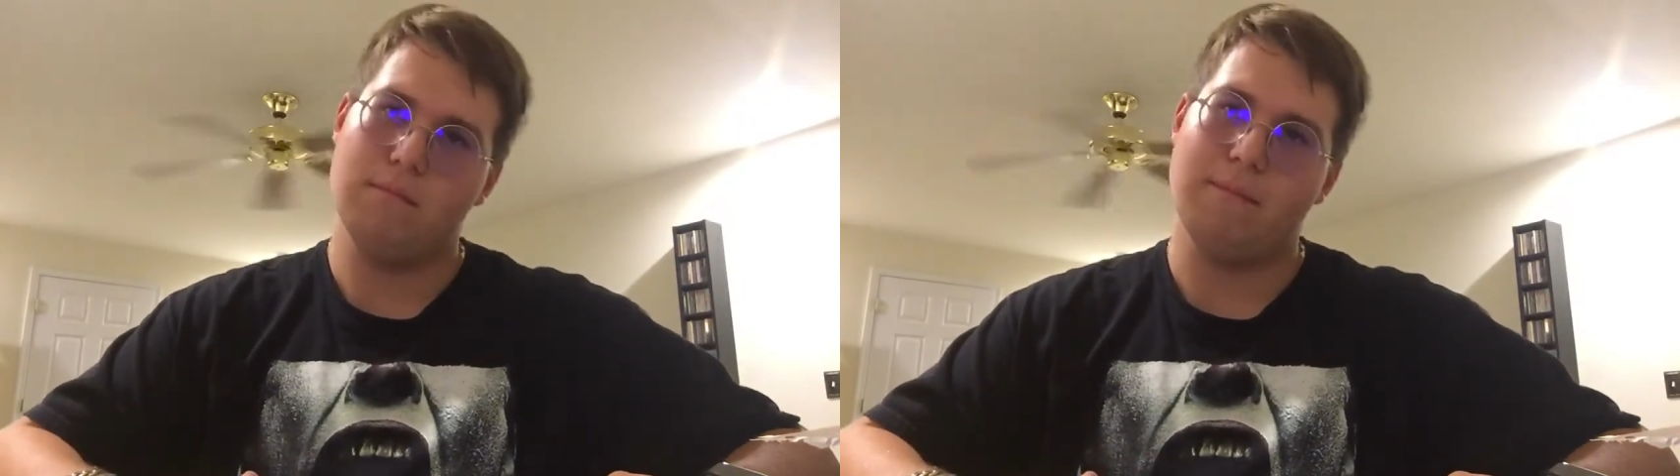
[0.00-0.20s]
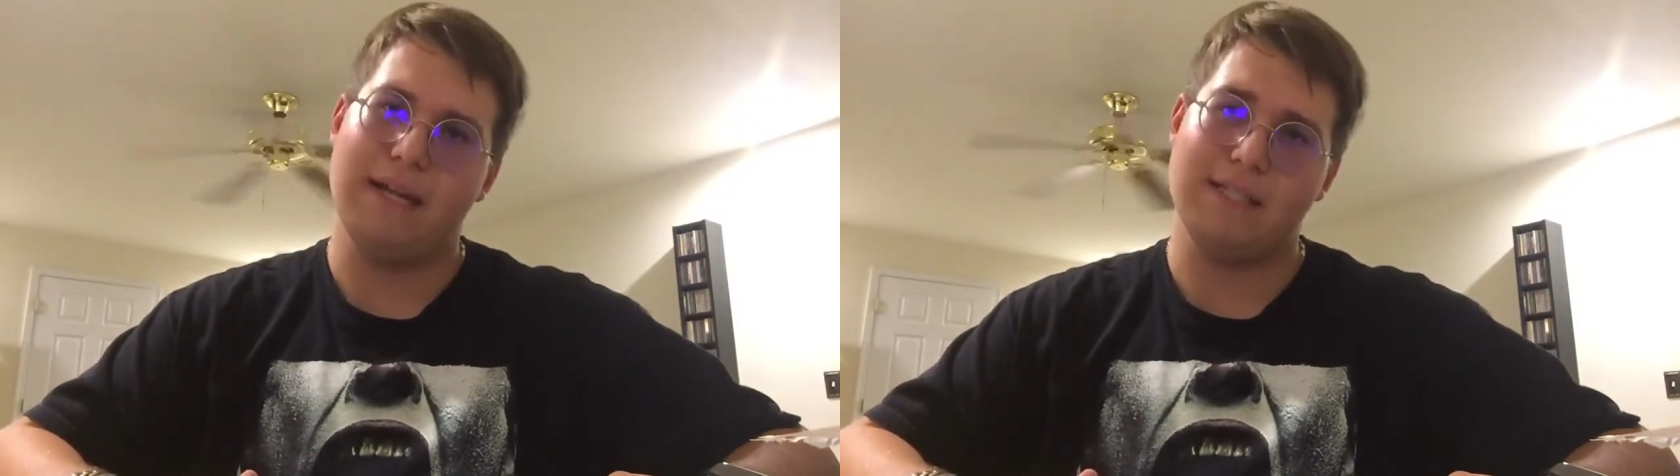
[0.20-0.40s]

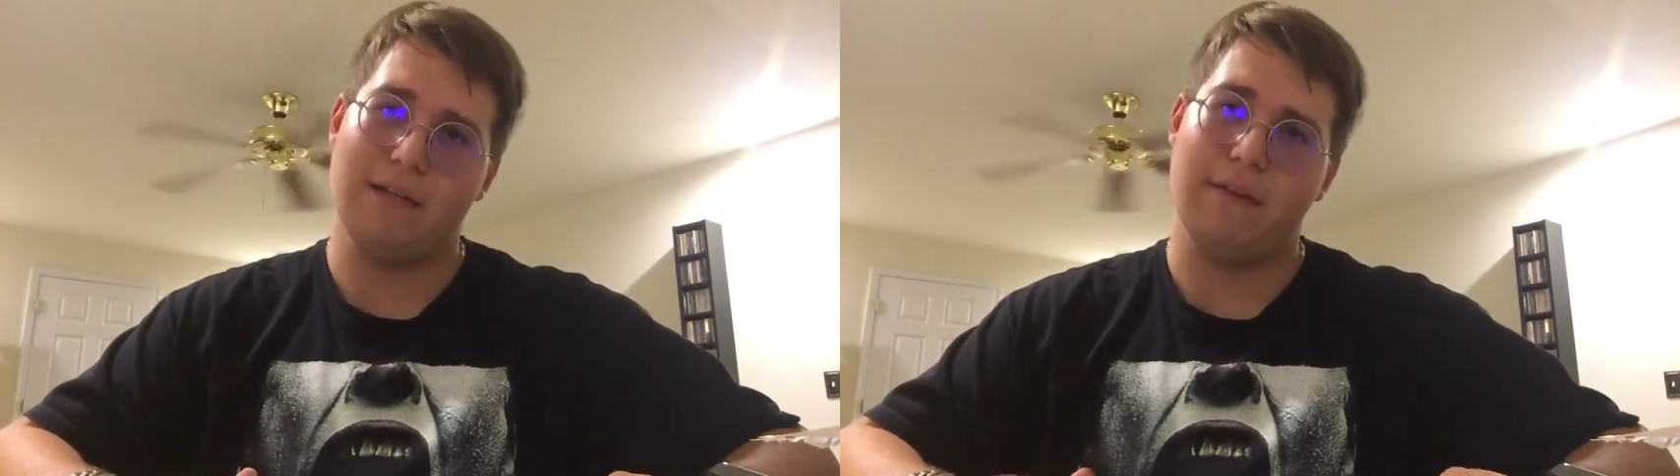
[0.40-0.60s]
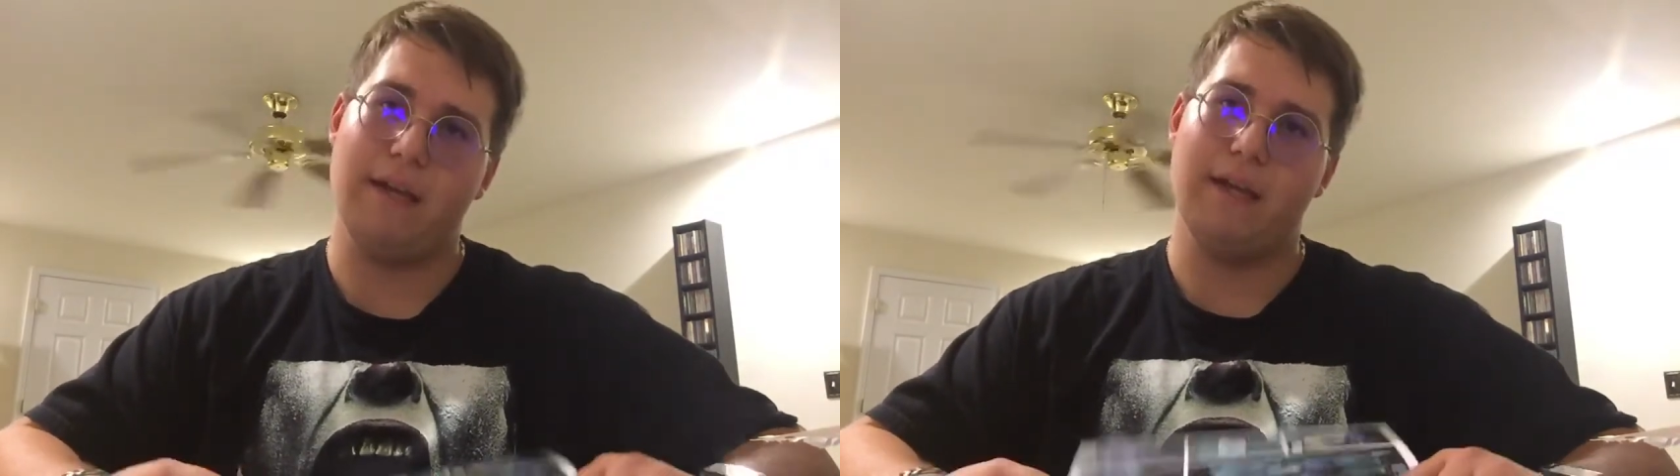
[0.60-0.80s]
bad
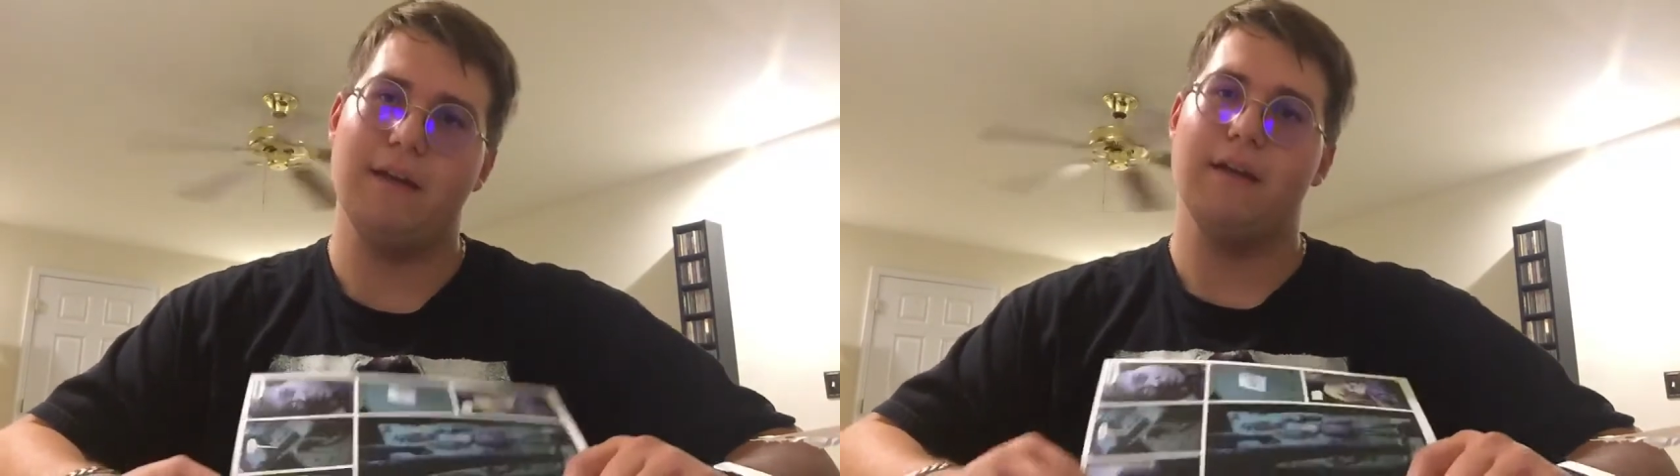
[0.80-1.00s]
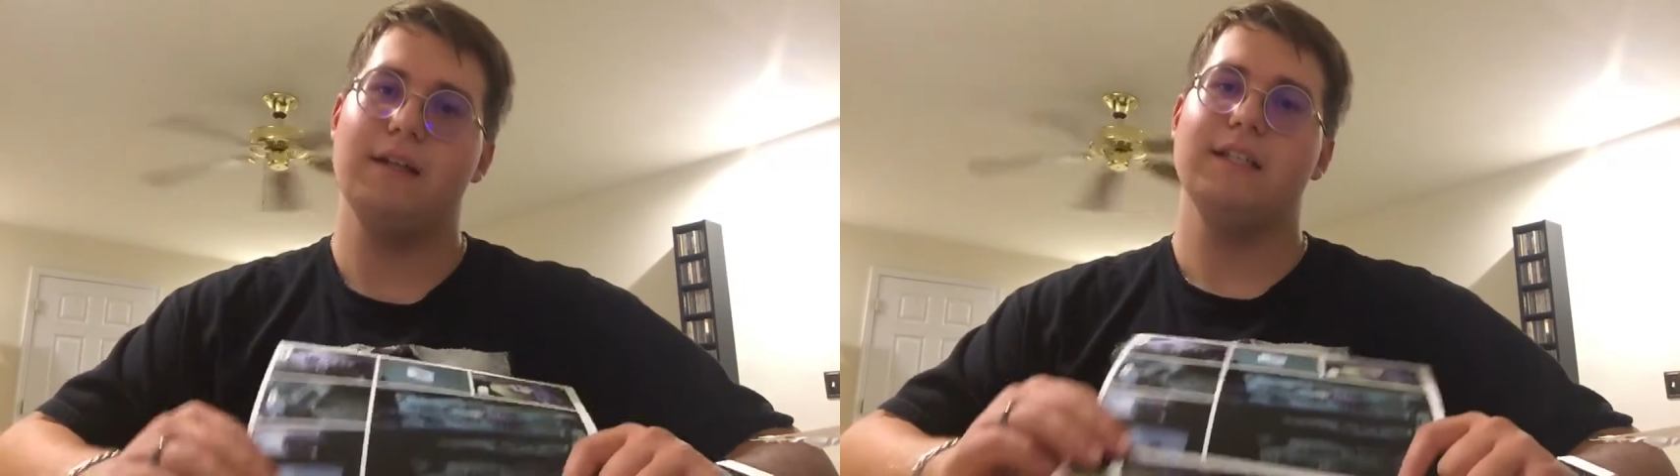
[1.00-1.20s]
stuff ahead,
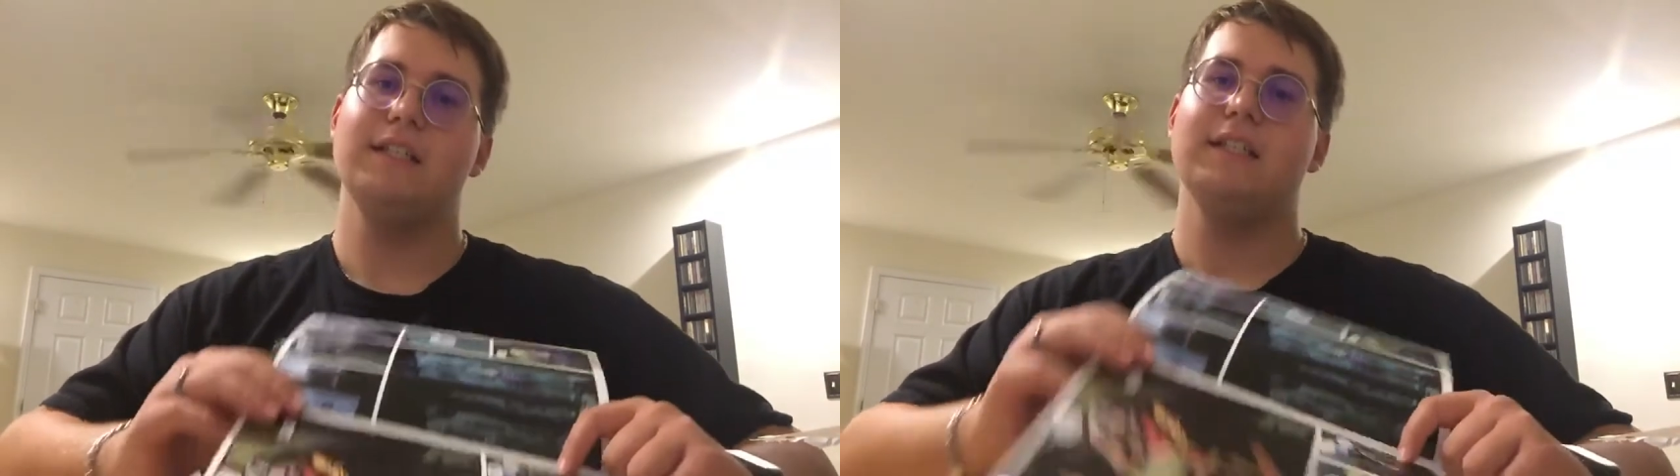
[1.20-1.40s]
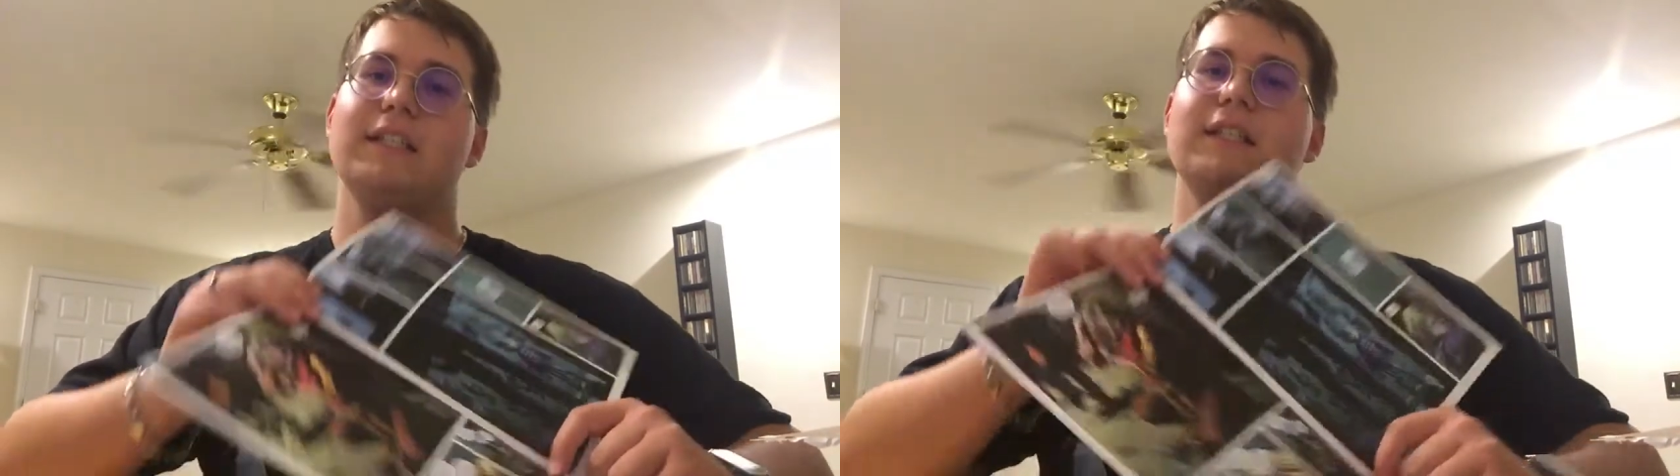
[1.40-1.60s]

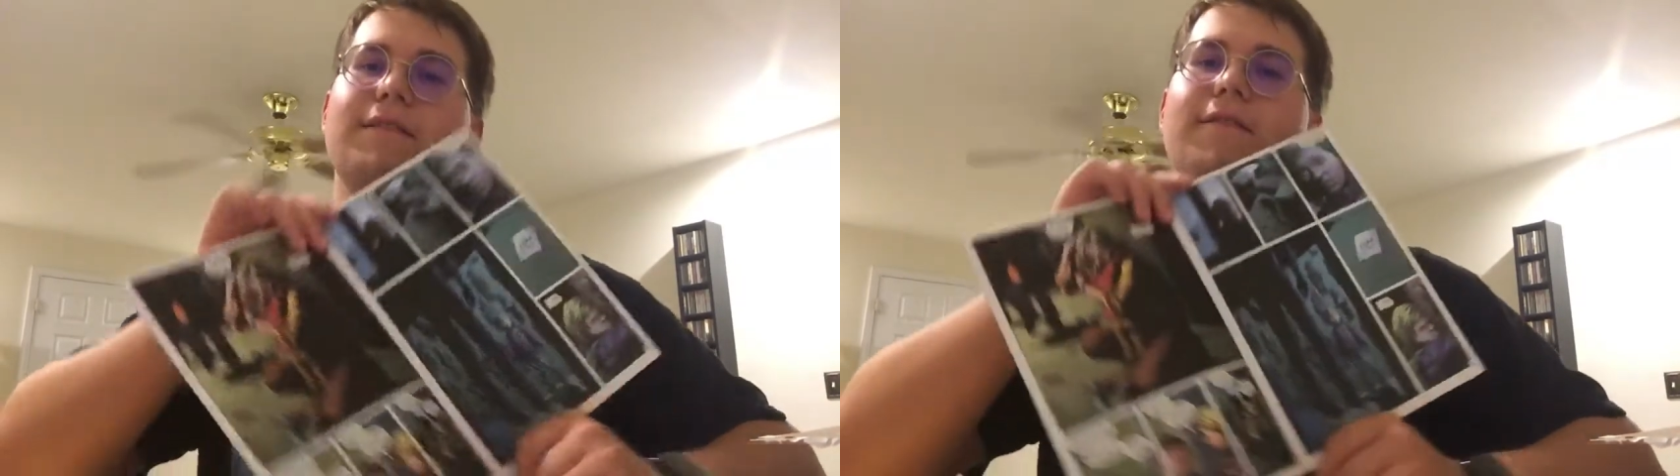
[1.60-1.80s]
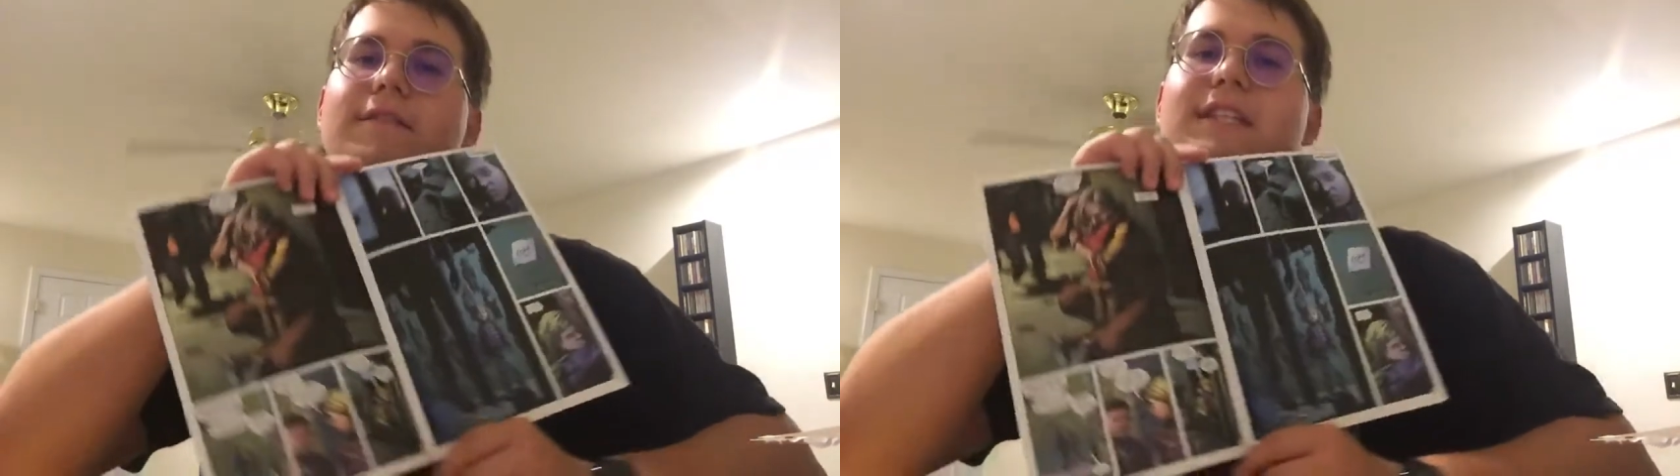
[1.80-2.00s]

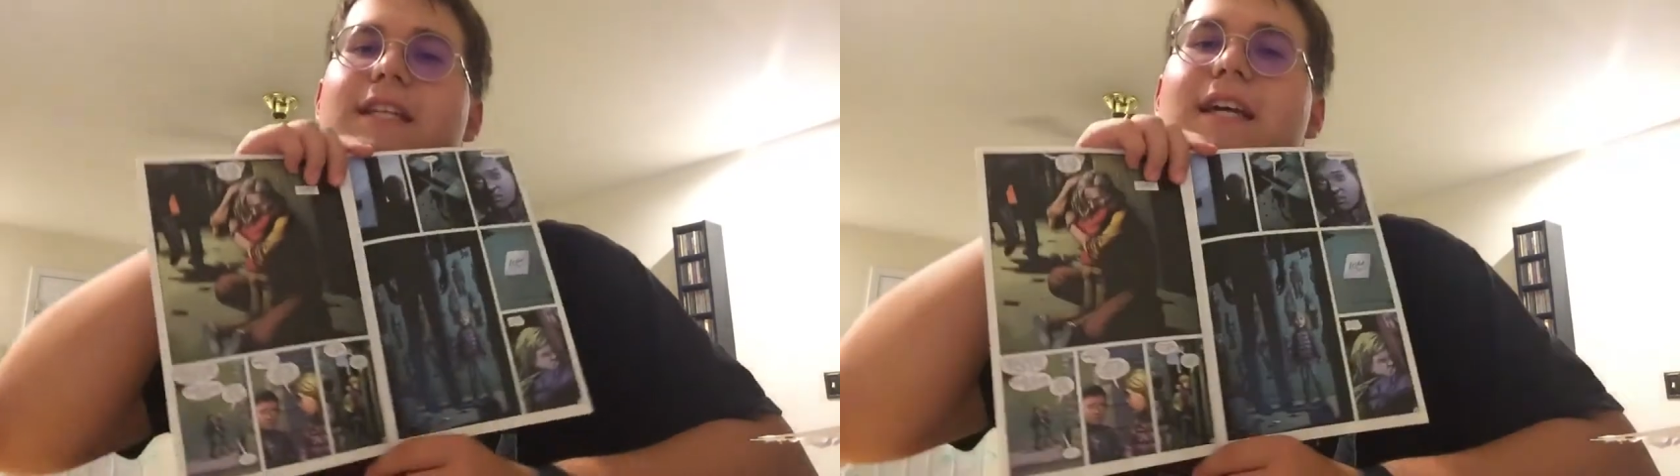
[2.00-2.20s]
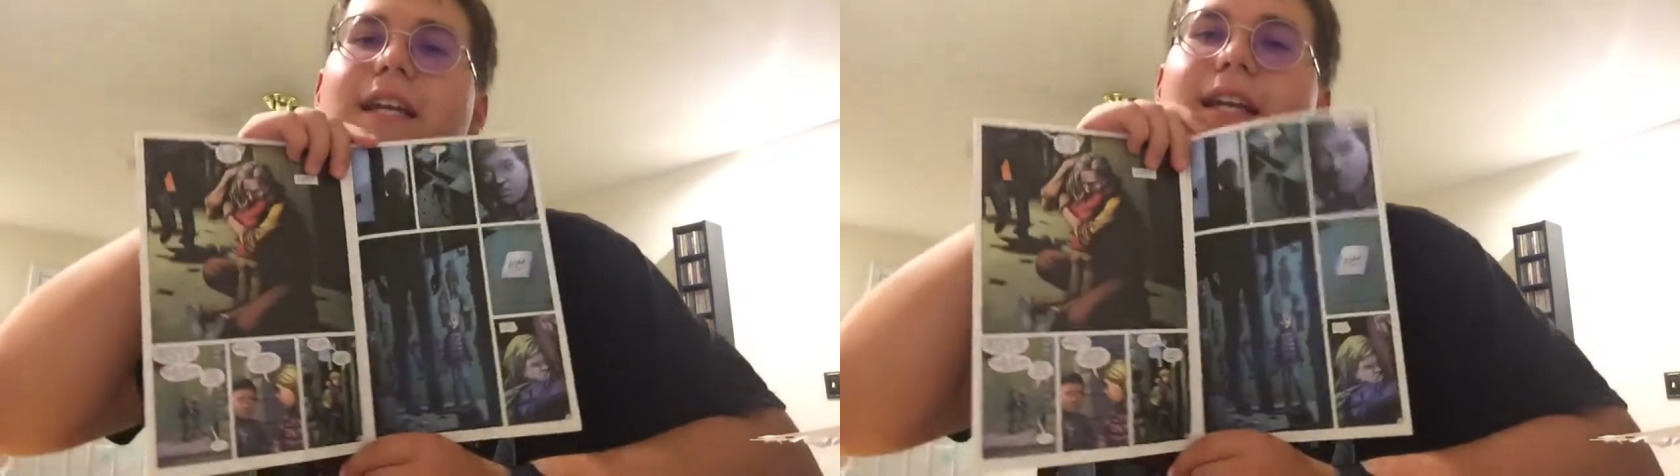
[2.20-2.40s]
see
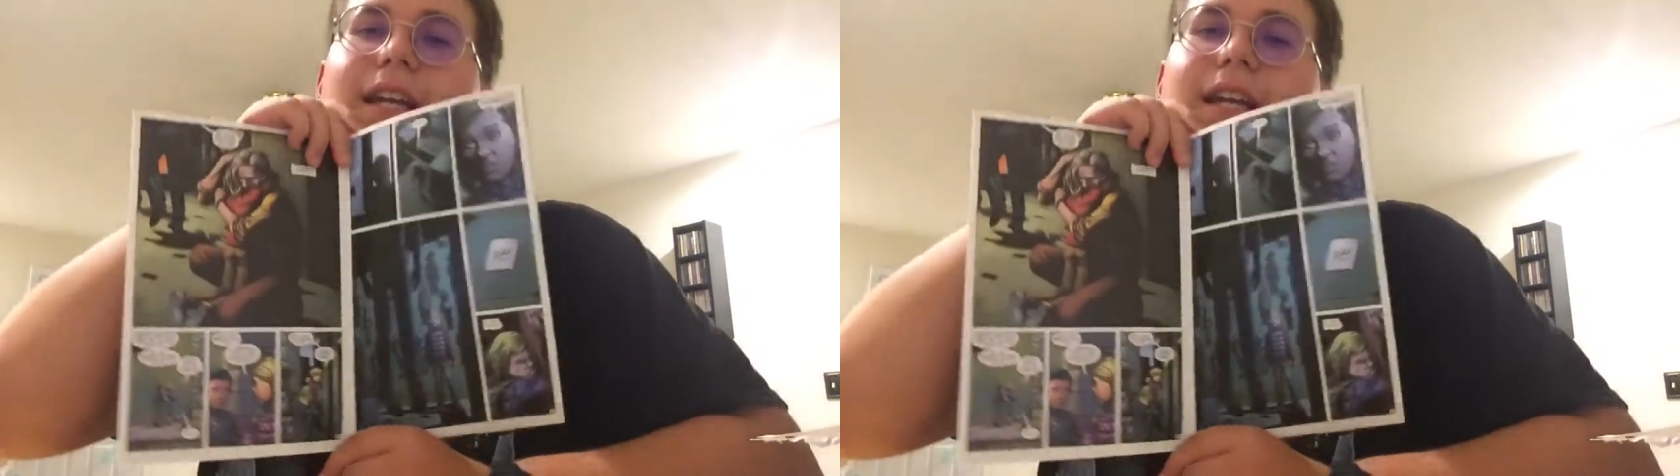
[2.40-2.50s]
that